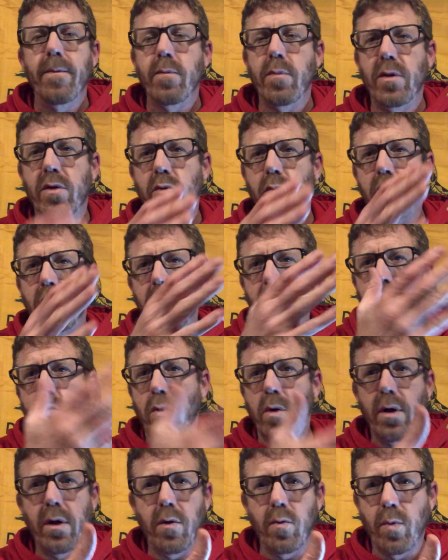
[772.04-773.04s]
reading
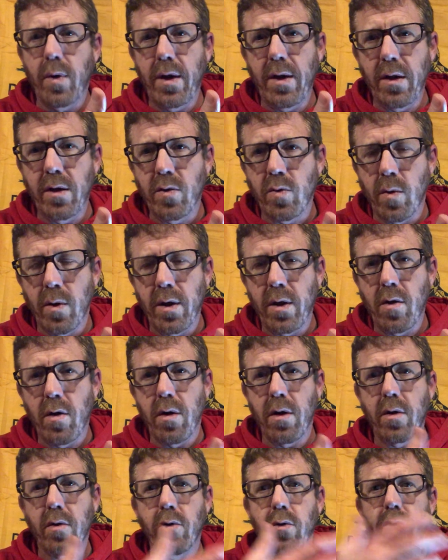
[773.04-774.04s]
20
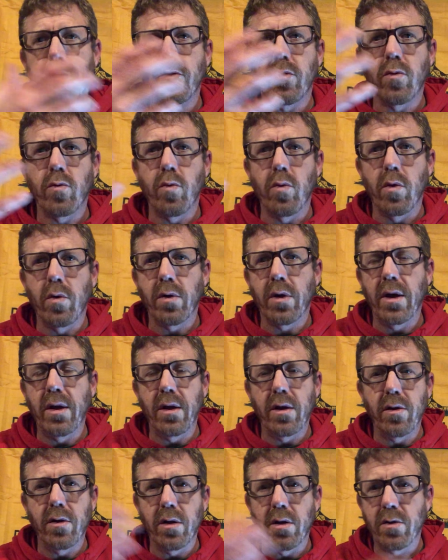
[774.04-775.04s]
articles or
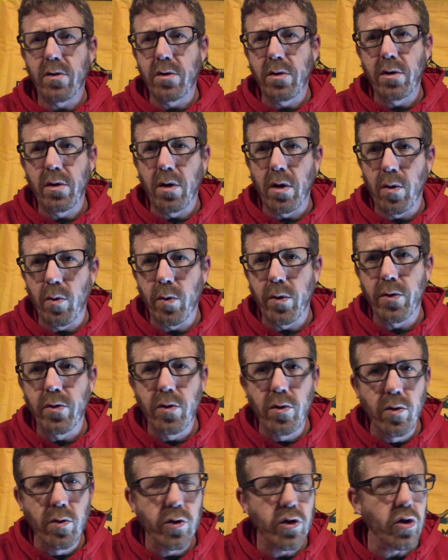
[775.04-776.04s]
getting, you know, with
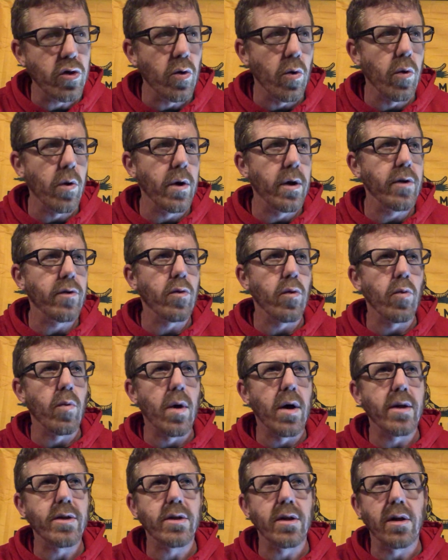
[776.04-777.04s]
news stories or
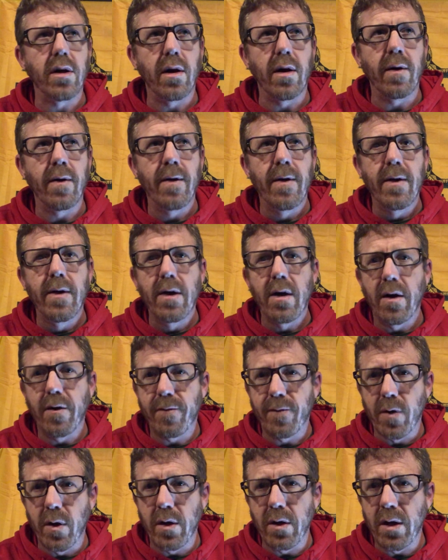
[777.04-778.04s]
watching a
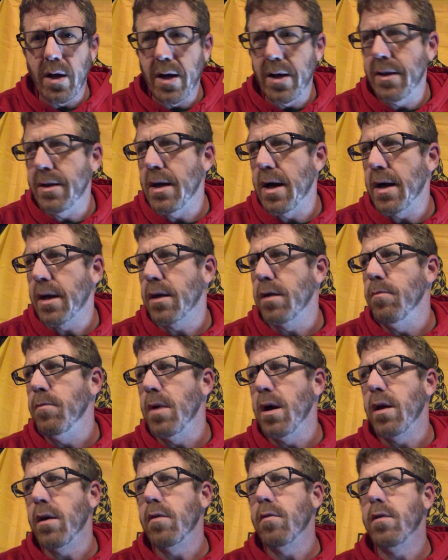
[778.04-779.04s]
frontline
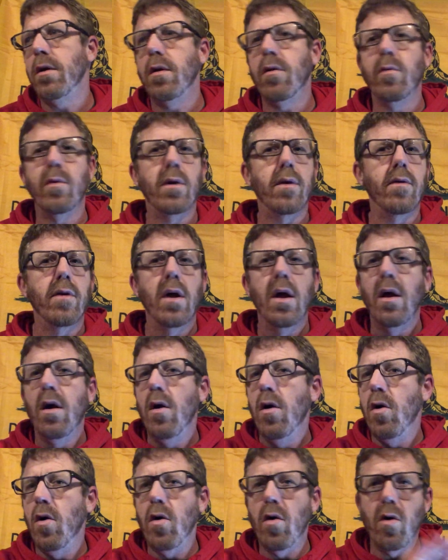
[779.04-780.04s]
documentary or whatever.
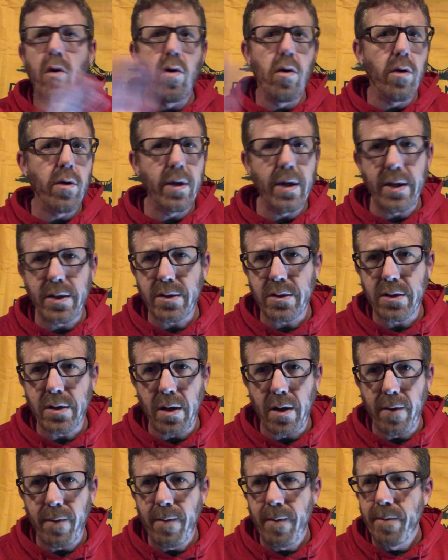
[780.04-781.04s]
All that
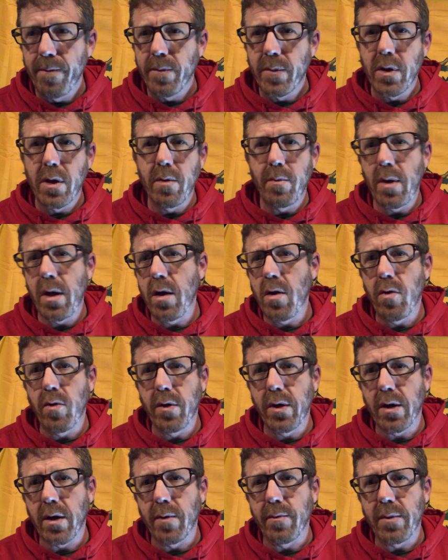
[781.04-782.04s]
stuff. It may
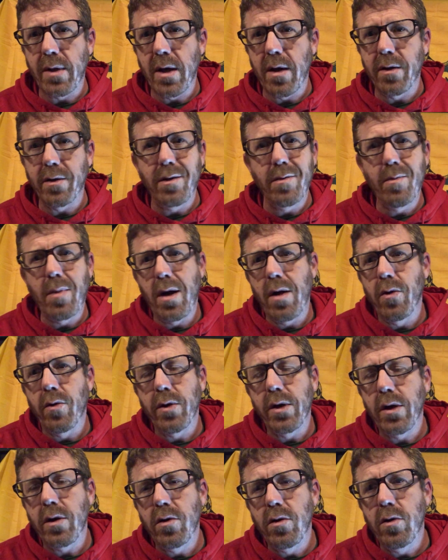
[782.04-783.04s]
only come down, you may
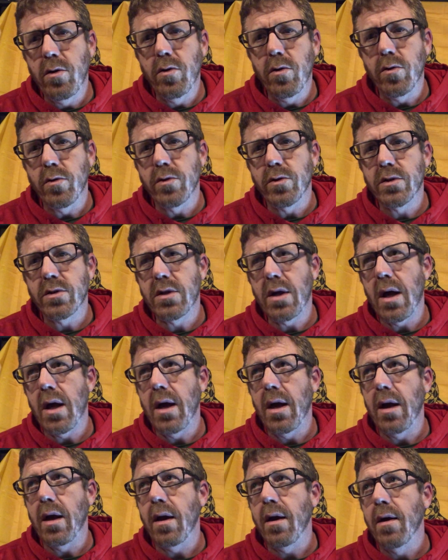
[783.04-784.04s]
only use,
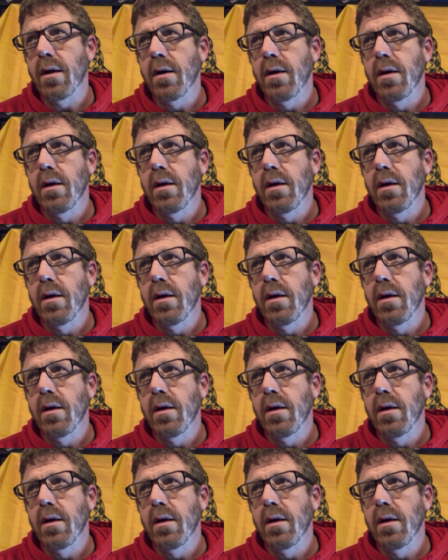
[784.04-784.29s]
say,